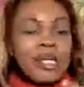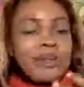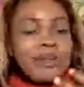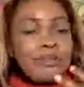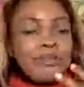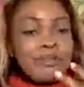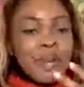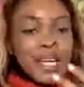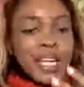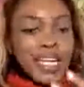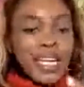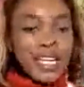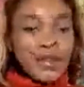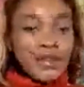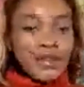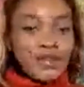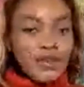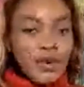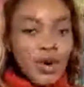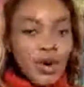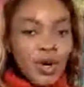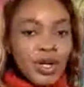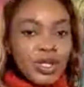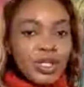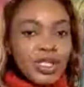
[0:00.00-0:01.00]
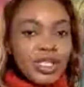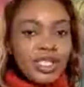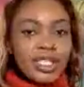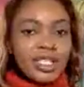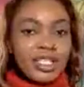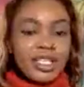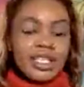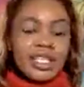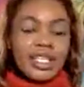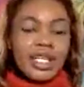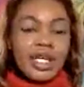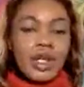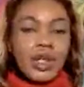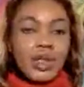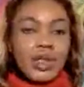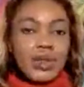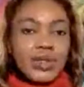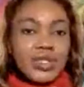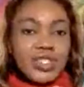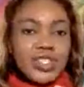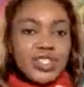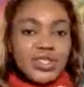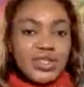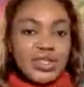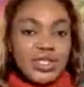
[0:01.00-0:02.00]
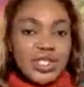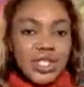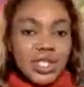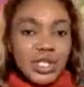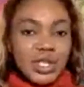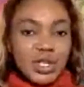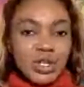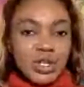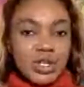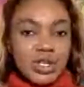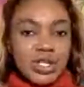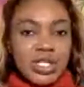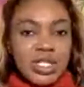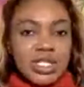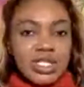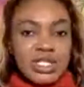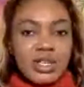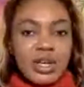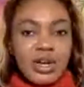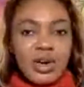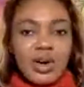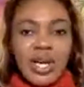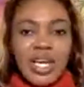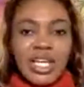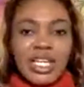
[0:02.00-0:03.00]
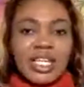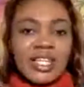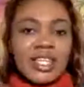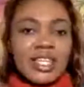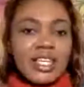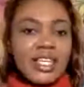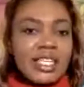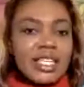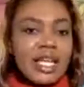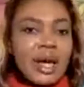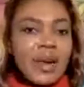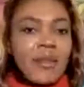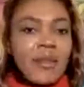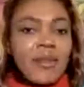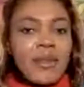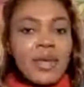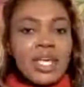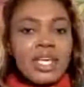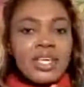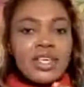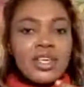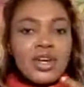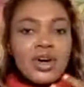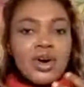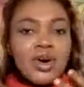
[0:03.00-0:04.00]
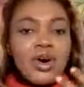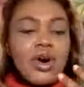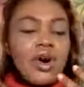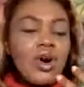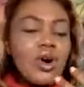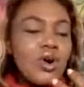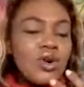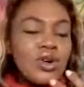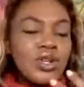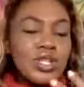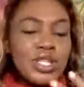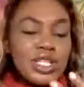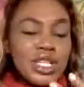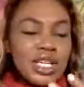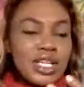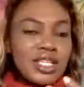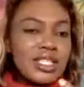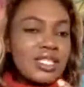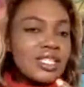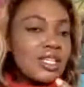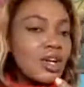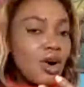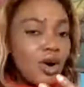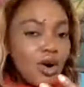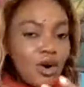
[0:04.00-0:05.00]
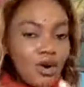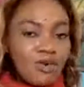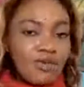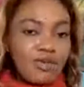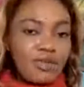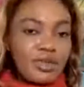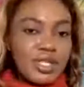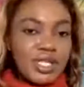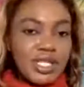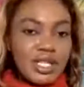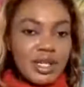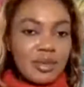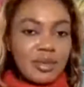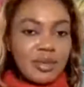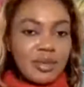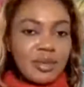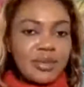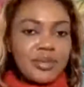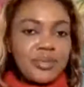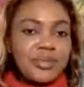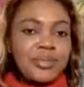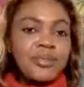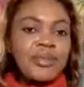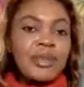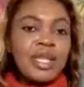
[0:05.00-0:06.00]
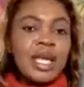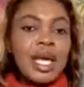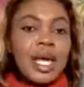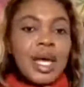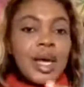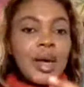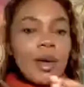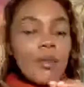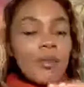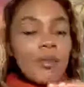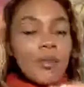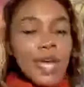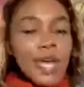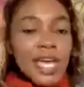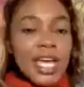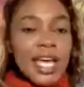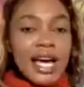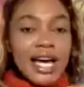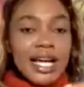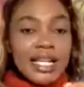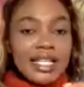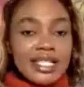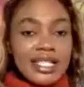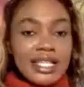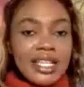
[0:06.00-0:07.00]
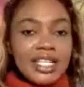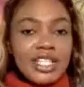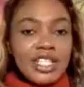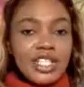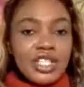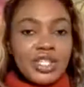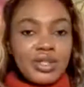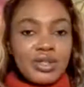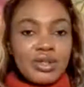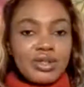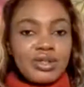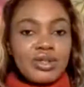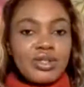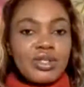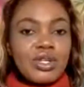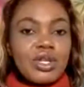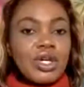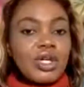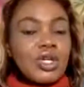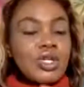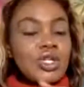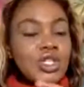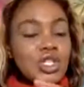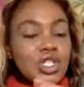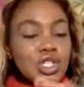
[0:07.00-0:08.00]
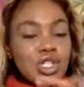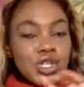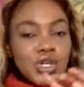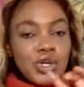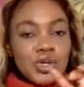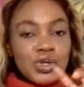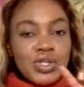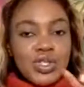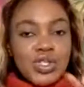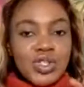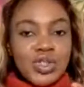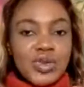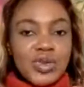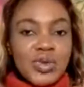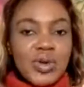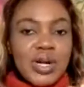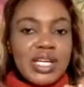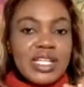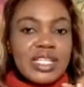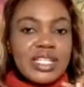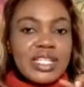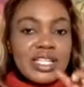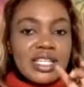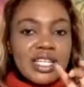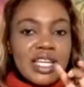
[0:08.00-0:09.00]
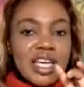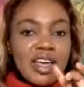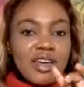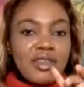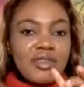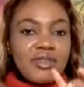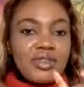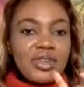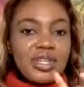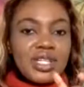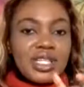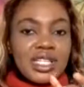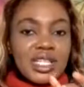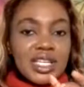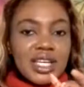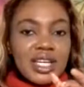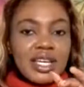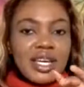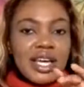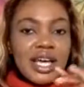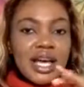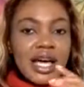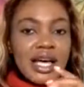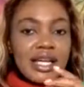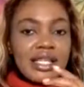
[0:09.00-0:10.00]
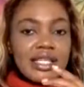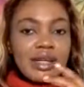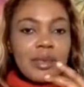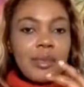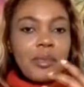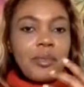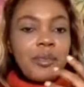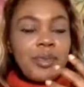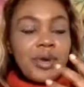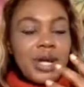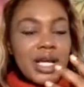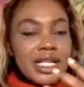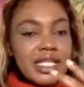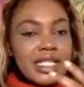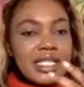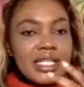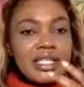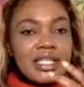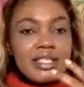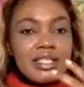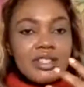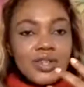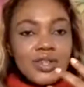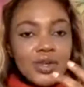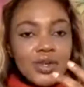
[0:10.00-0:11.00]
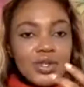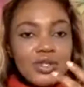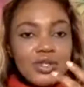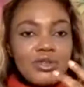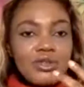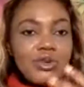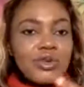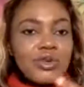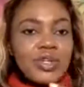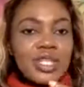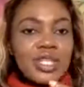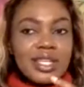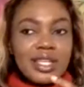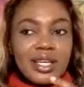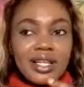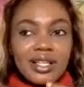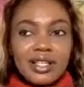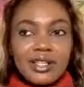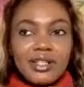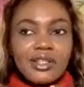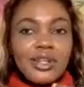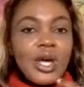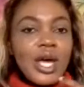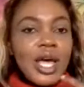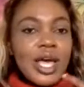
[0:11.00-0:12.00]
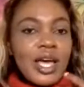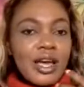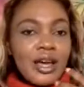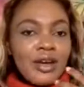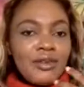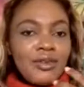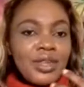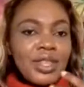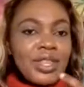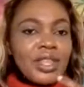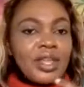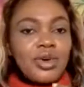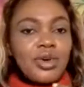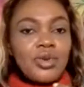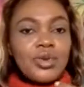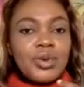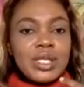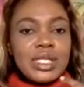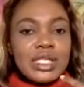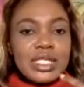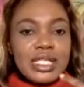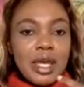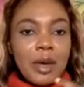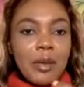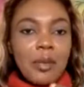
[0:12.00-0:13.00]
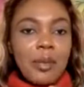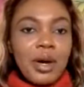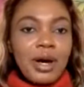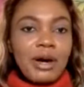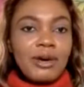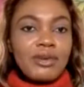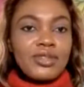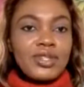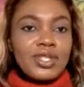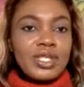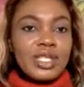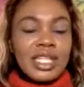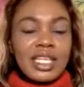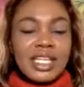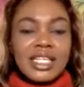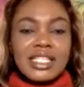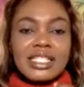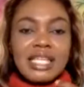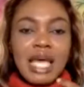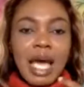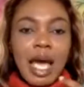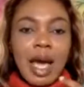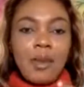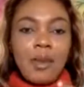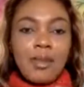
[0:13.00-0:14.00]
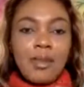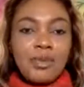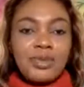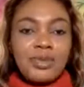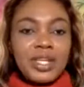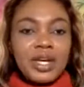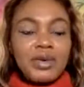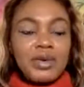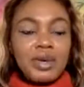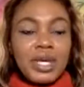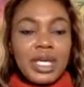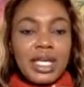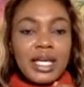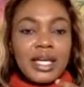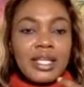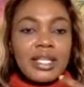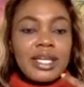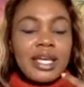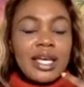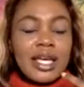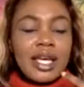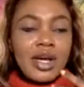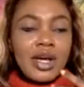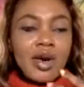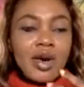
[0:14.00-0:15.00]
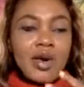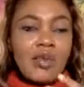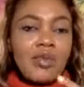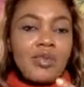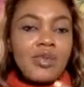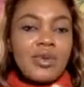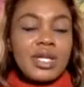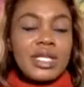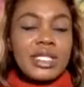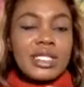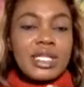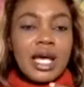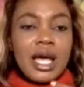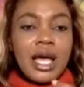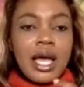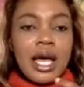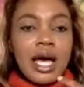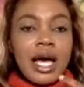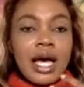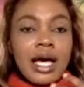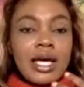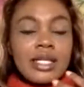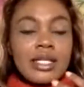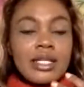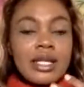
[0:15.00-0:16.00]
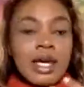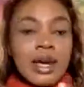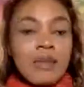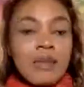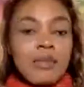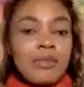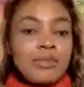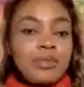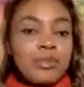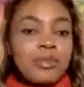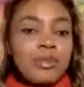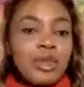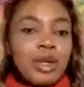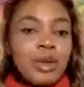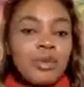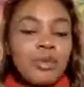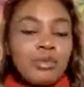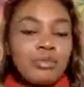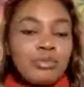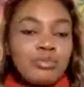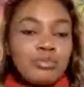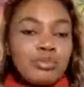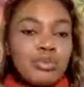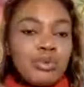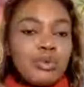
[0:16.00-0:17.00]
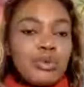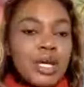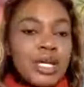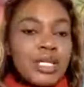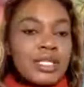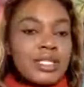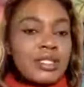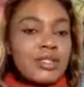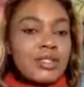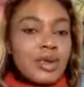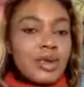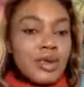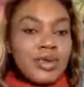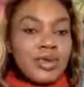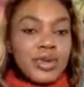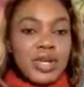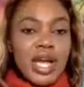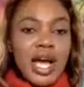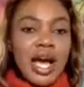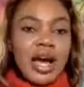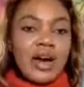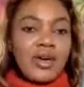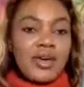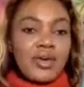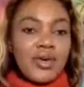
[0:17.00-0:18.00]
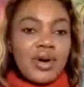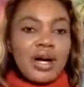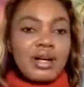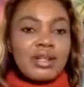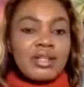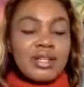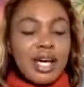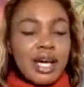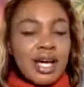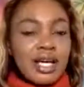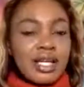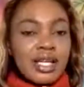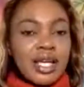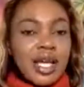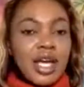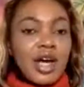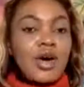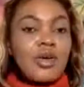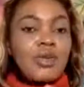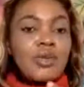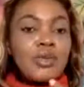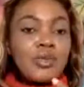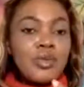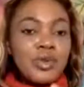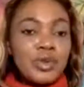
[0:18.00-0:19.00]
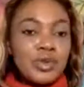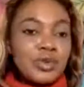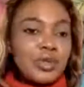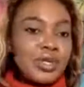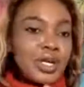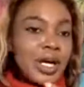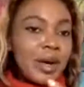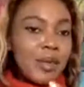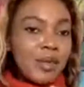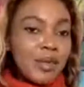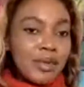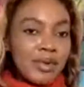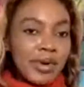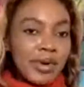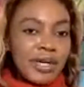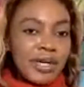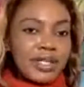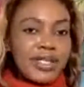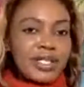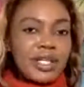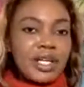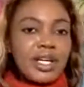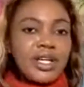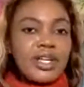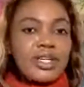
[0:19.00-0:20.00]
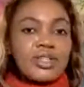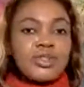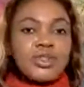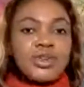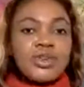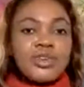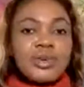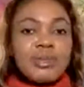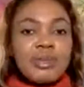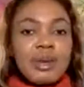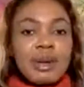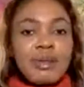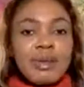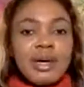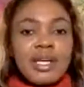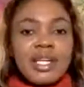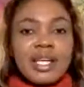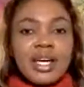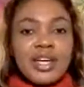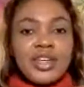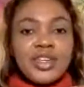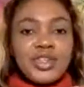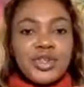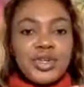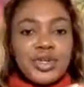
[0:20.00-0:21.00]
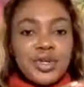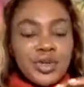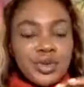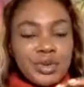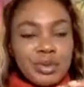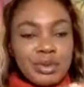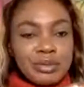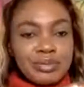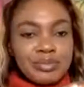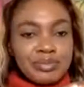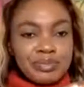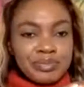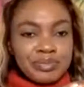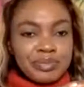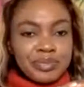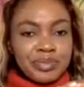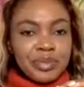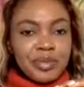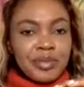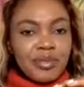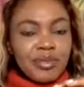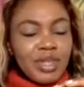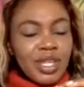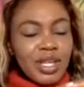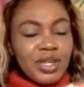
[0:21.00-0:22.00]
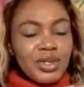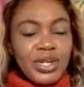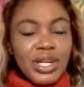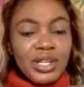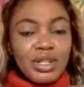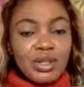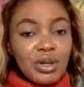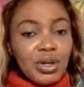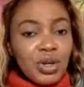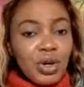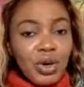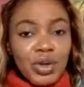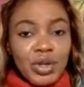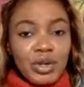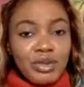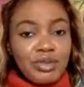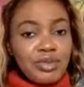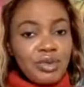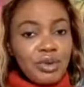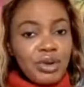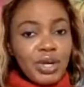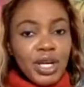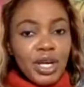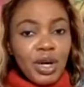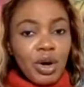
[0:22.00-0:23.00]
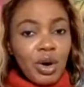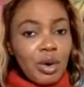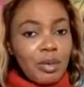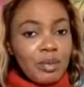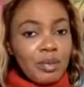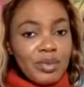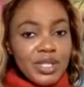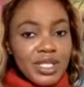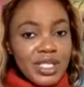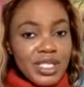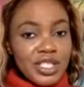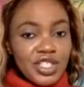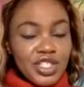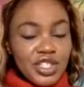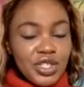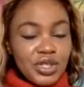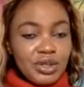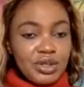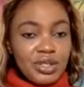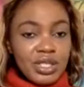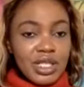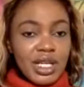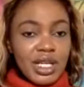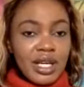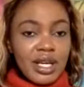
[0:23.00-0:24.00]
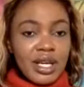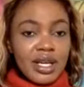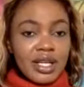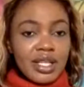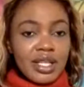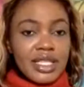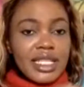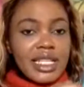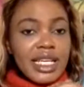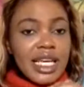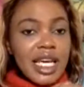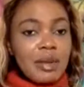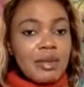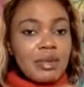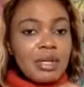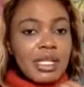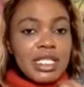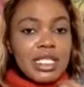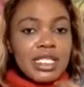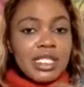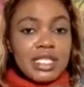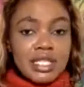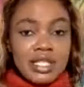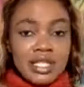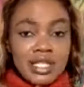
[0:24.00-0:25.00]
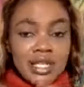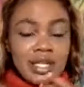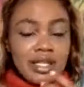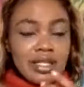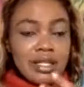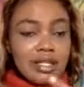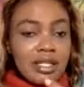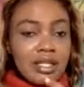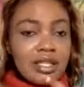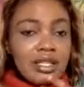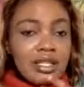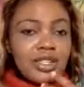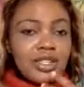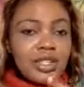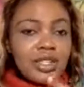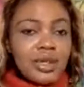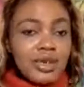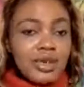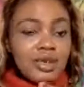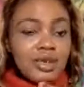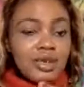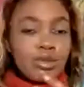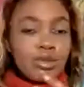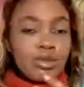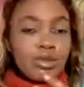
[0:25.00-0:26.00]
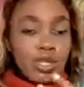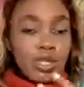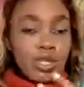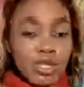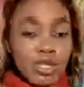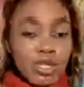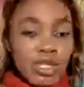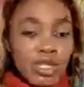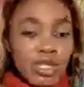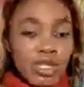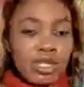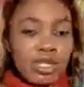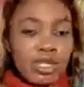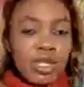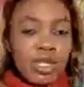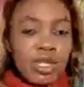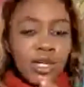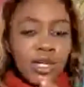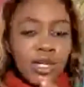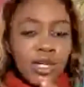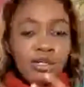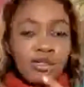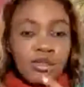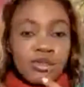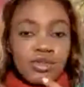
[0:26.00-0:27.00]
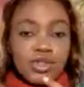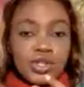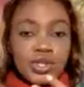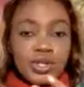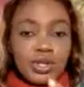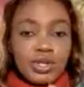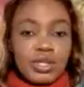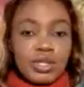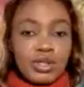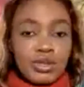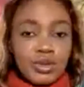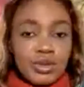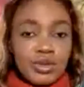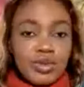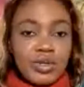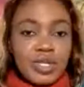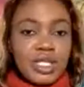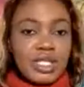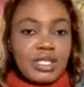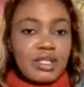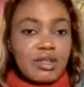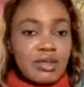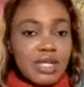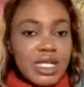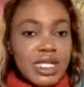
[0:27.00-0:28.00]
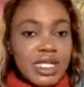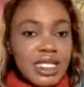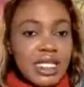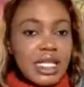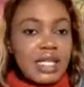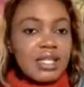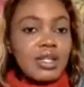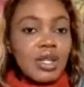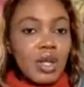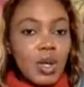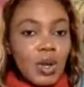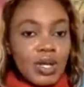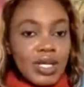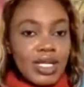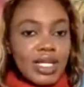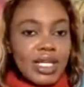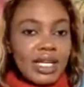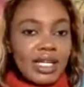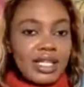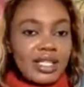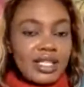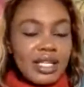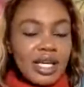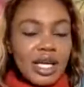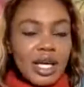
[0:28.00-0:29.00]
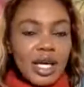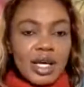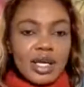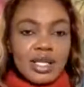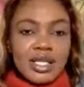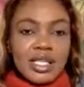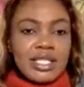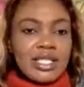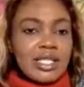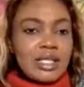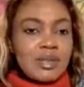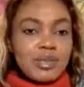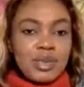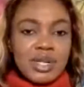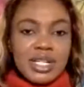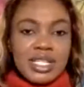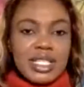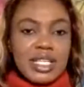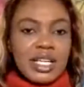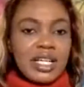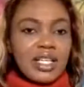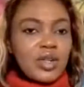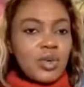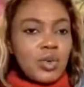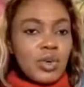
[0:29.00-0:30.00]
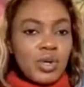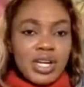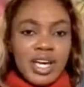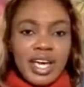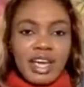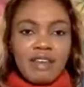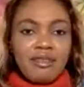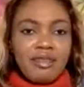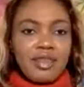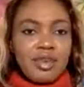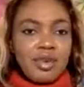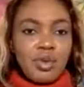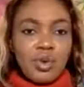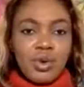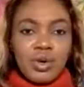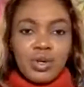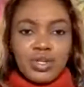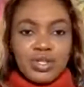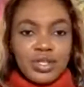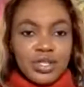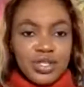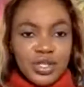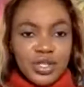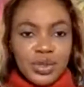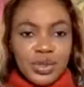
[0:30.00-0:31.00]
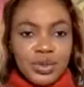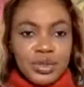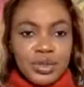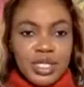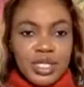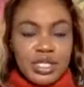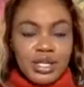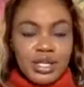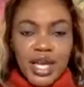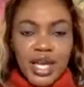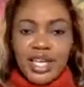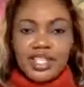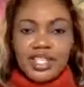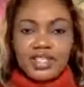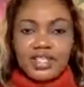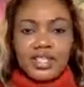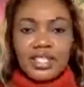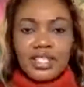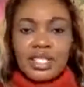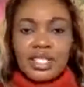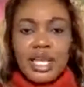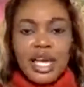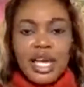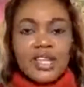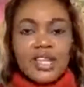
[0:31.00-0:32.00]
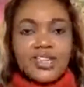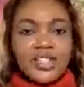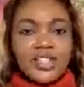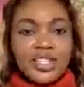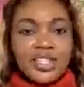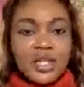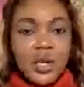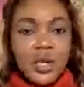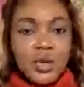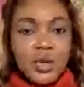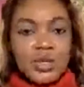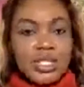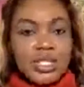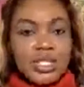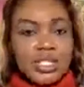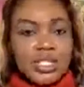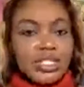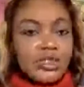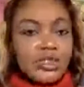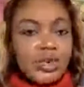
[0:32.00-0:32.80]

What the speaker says: Make it fun, include jokes or anything that make your audience comfortable. Pay attention to your surrounding every day and practice your storytelling. Every day we step out, things happen that we can incorporate and put a story around and help build our brand. So remember that you're not going for a competition. The aim is that you learn how to use stories to sell online. This is practically what everyone use, and the NGOs,